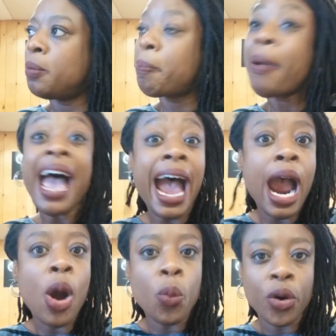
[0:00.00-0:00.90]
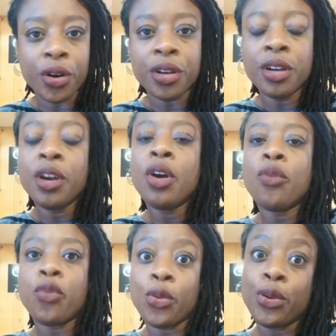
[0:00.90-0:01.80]
power
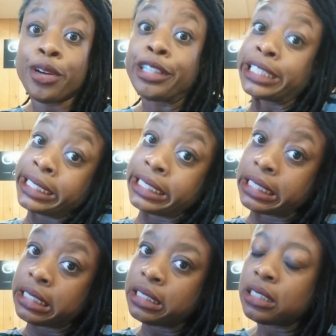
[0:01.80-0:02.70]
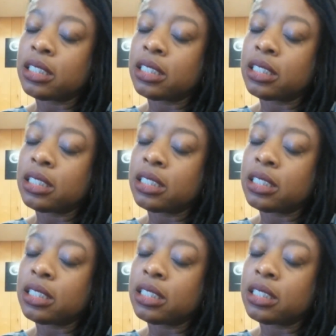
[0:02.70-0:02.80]
for good